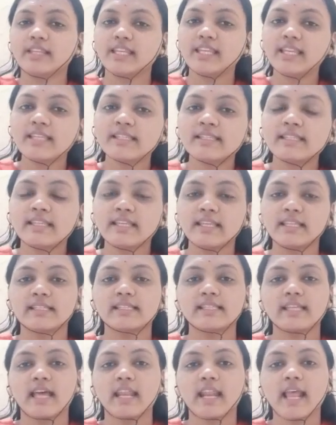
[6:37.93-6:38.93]
these
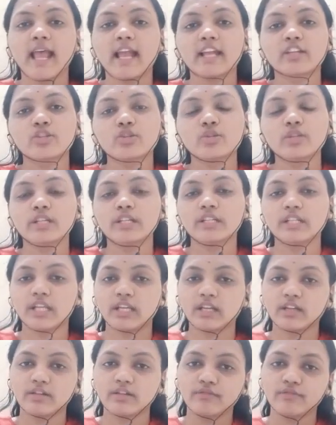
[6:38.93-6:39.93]
seeds are actually
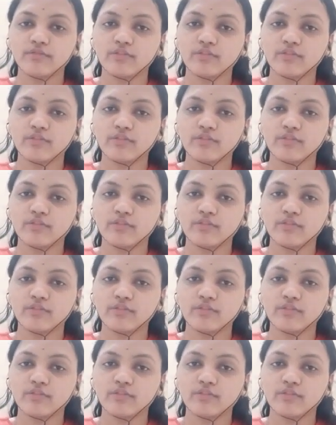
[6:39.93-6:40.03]
taken